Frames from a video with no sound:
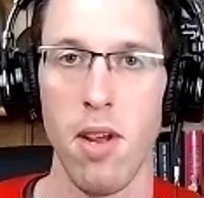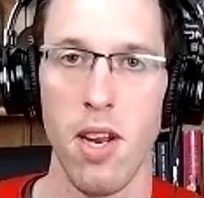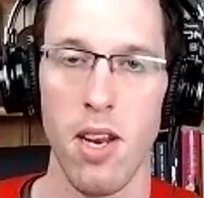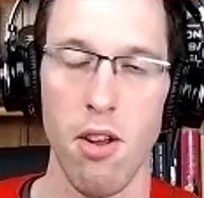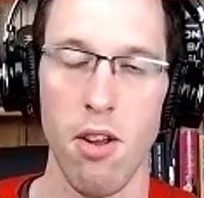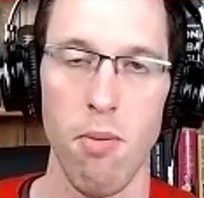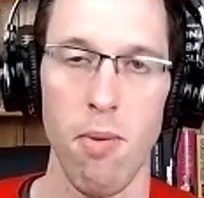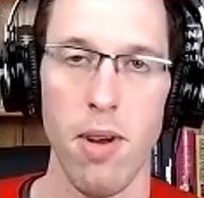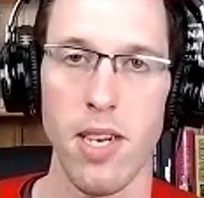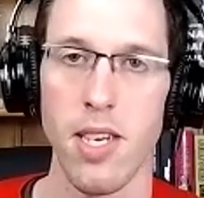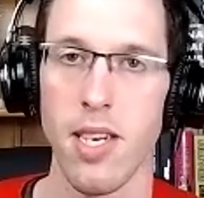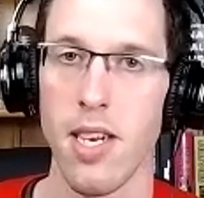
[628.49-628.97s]
You
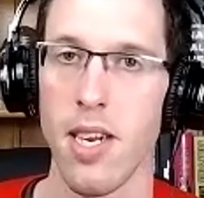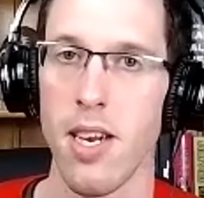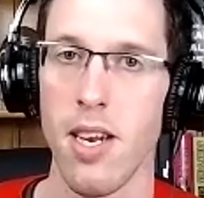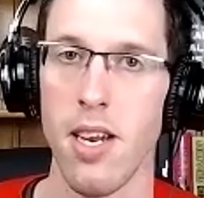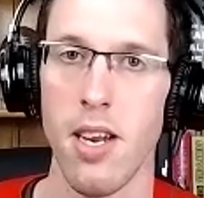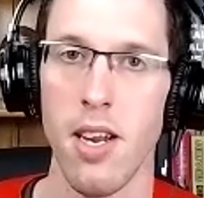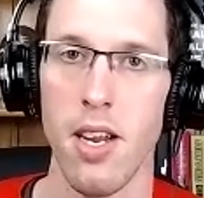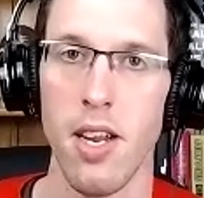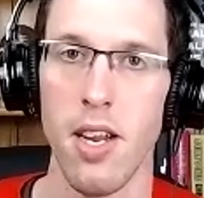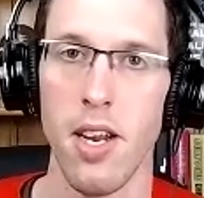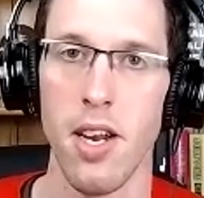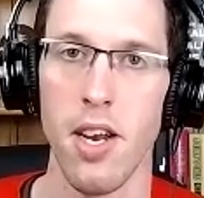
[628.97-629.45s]
mentioned
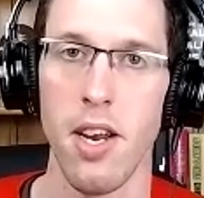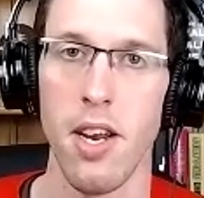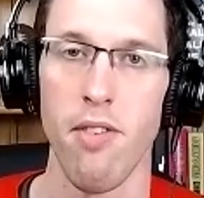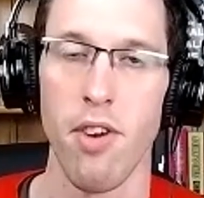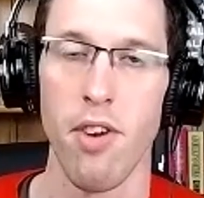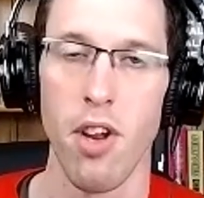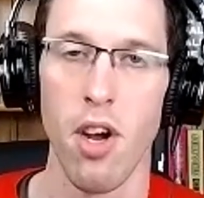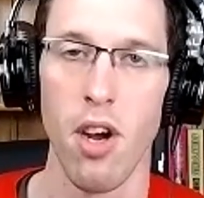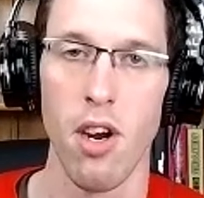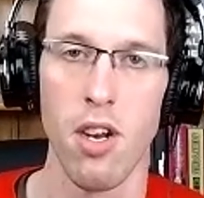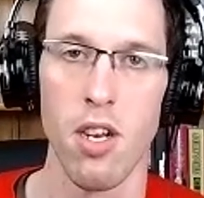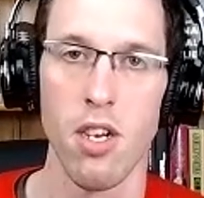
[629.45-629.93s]
he didn't even
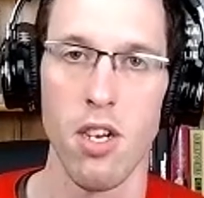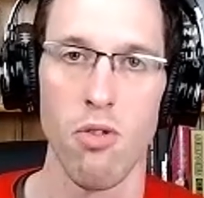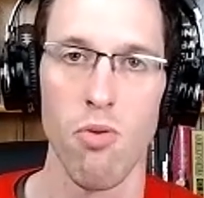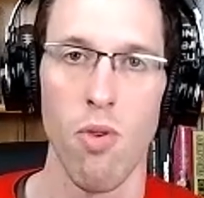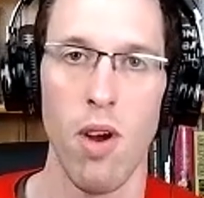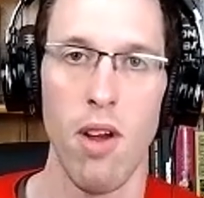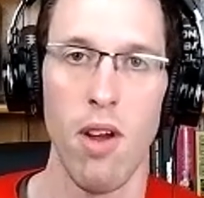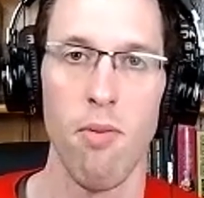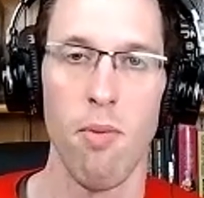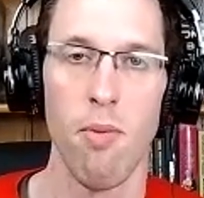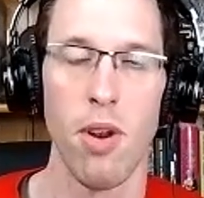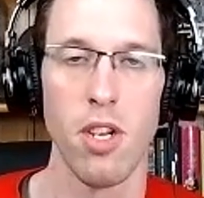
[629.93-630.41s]
talk to his
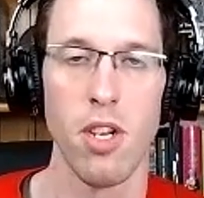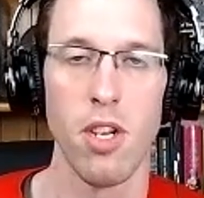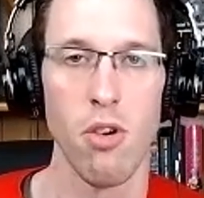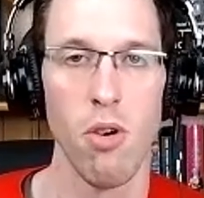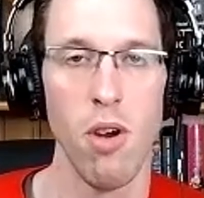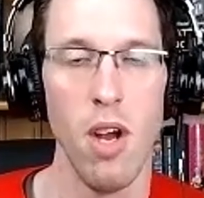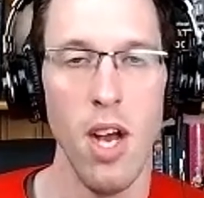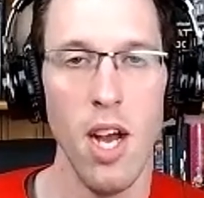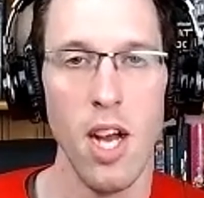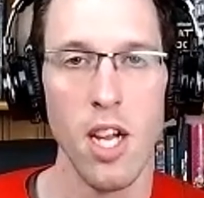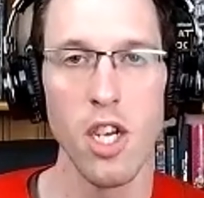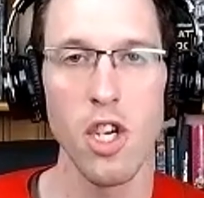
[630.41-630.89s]
wife about it. So
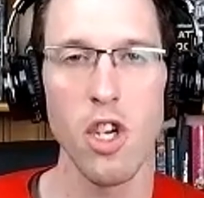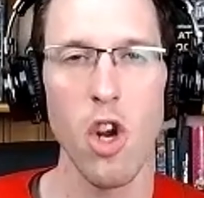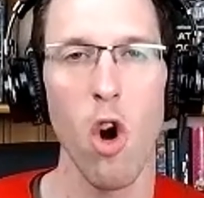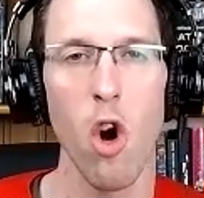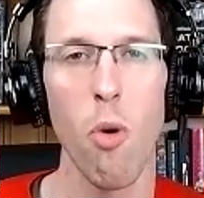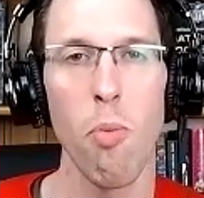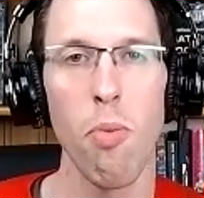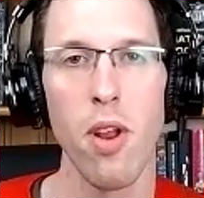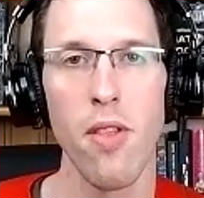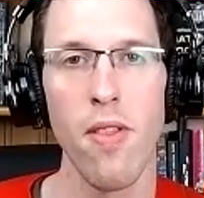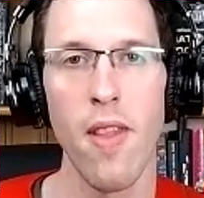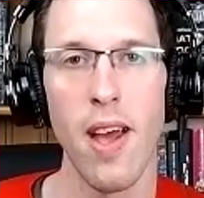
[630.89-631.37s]
just
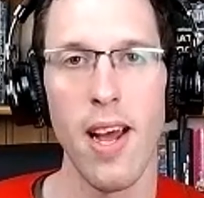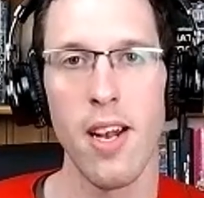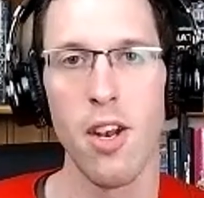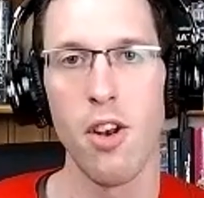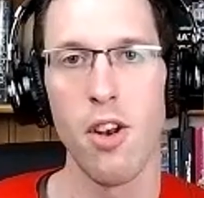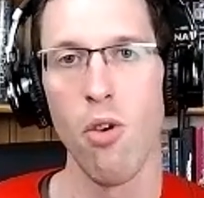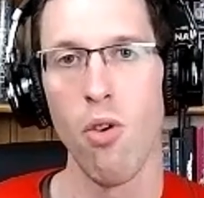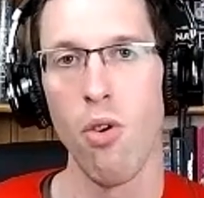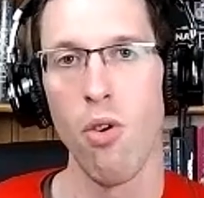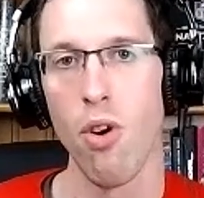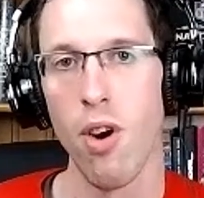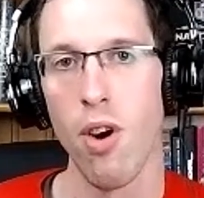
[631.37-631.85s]
opening that
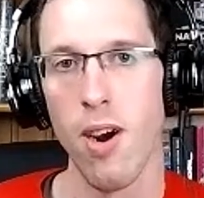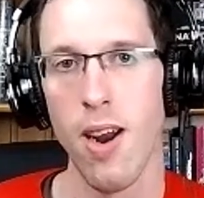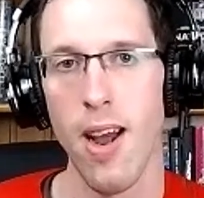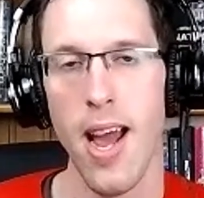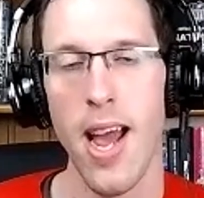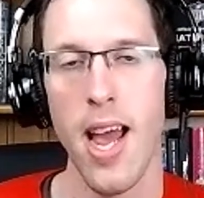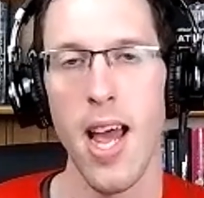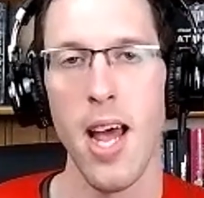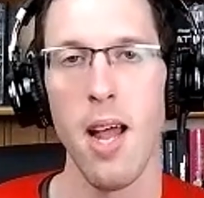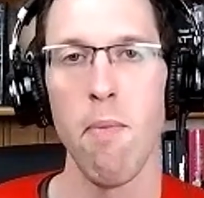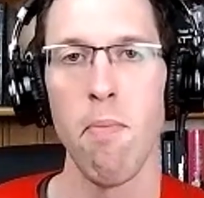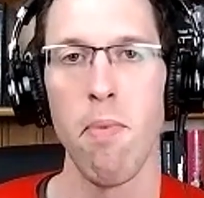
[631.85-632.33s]
door,
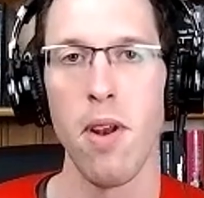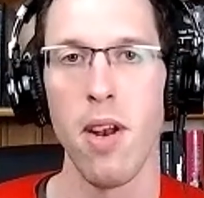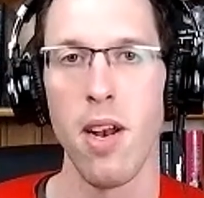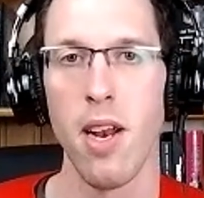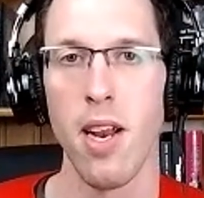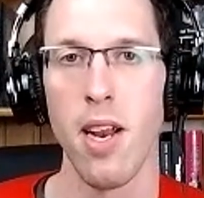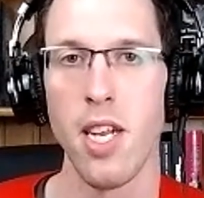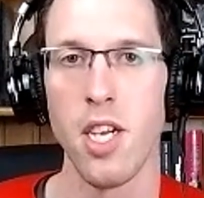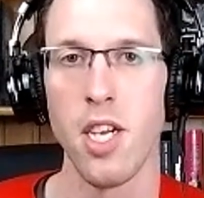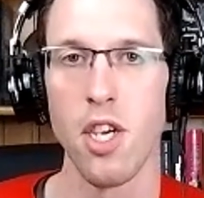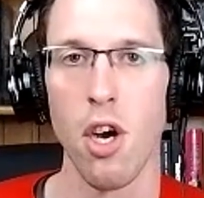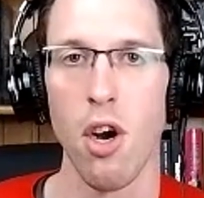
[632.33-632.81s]
helping
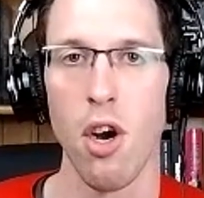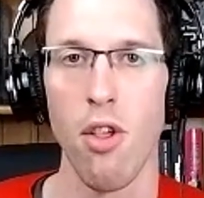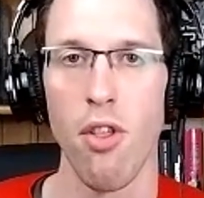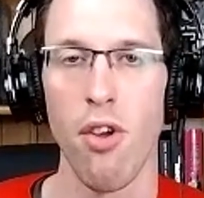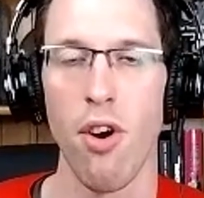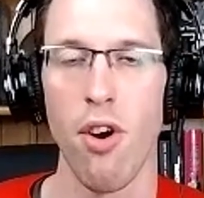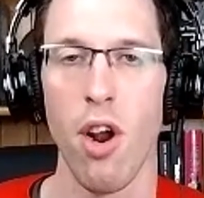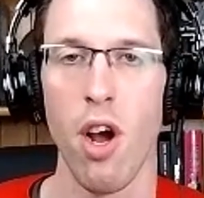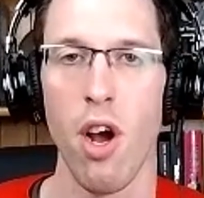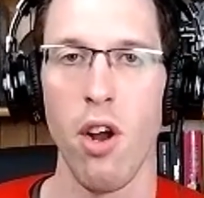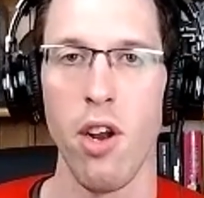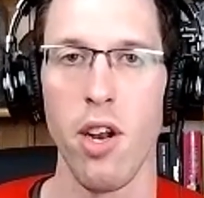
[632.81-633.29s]
each
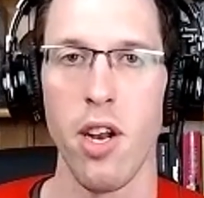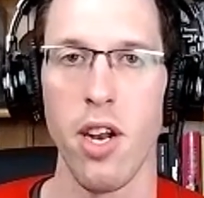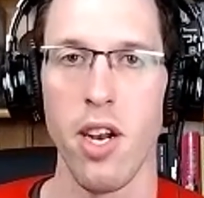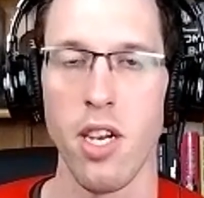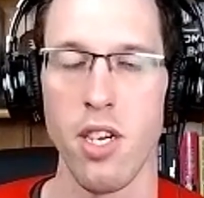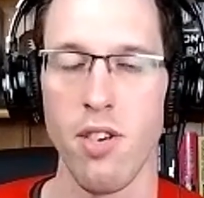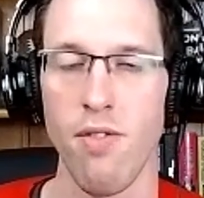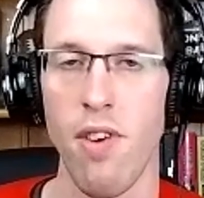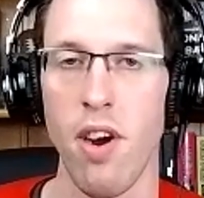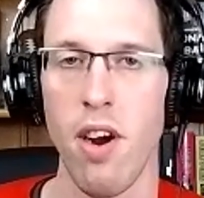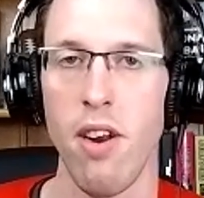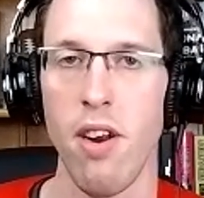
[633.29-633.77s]
other out, it is
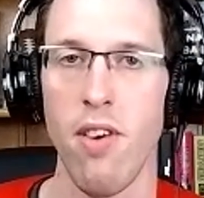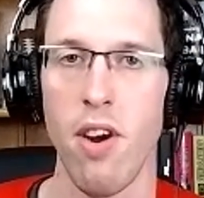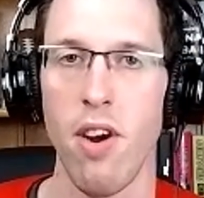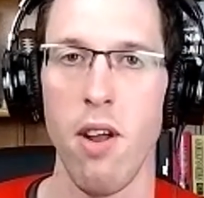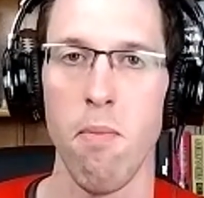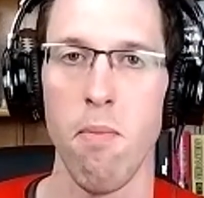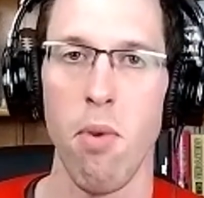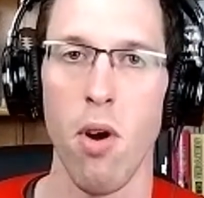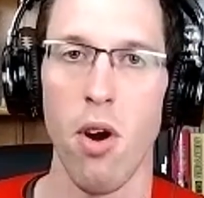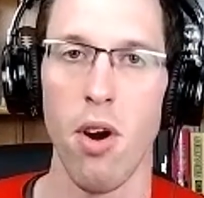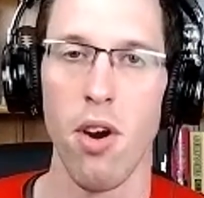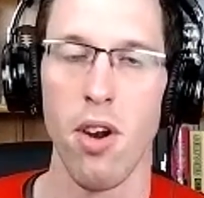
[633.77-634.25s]
very, very
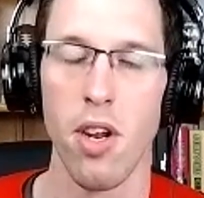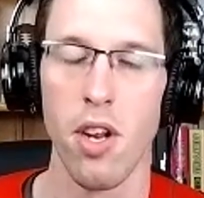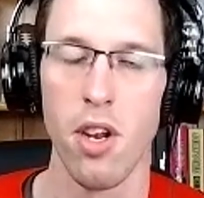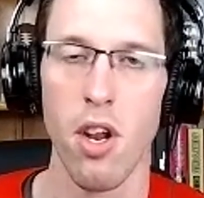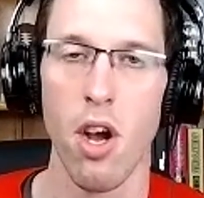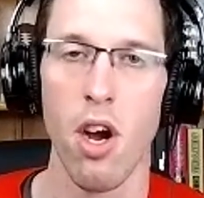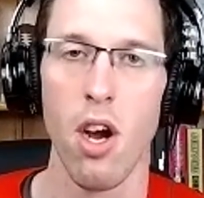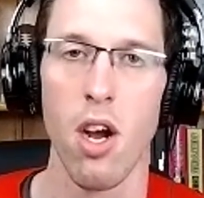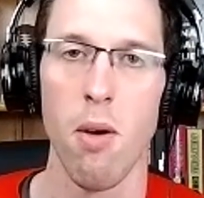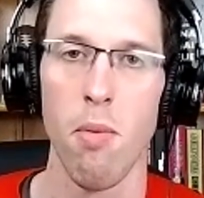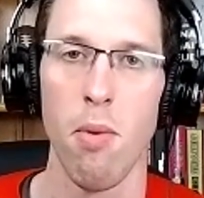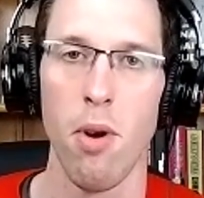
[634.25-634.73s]
important to
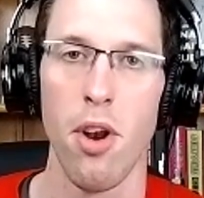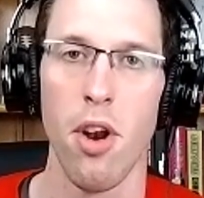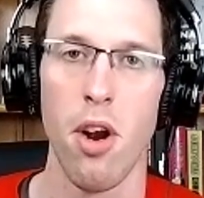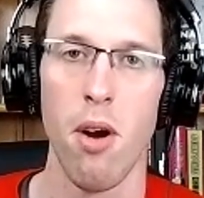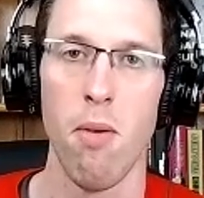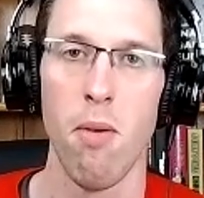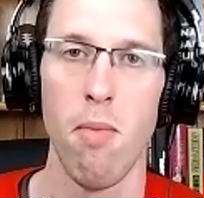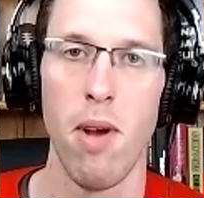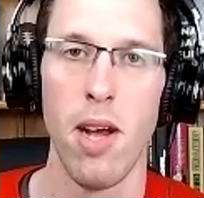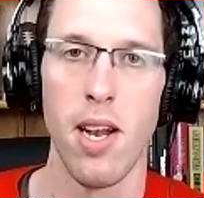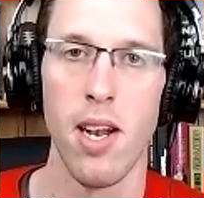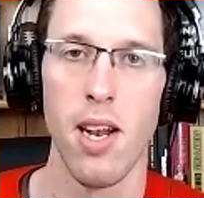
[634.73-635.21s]
talk about our
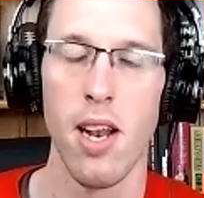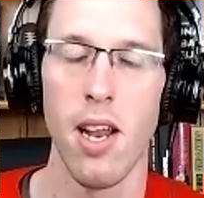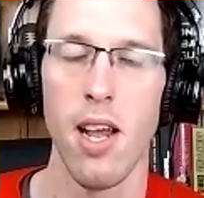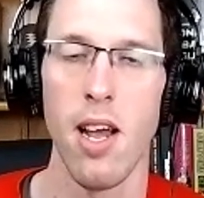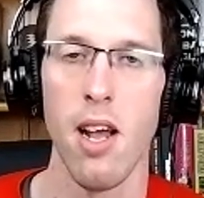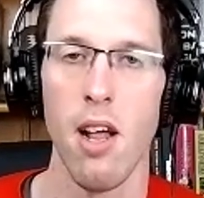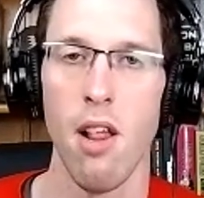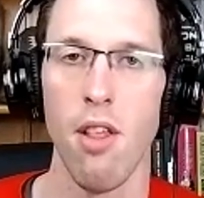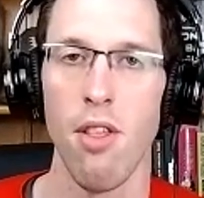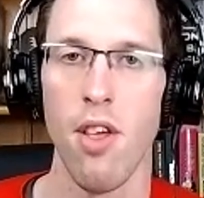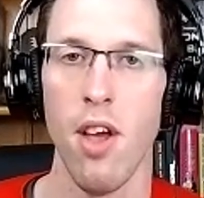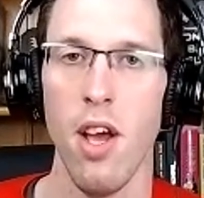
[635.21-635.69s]
mental
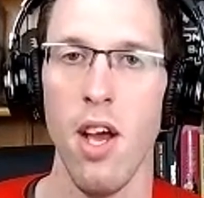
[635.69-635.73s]
health.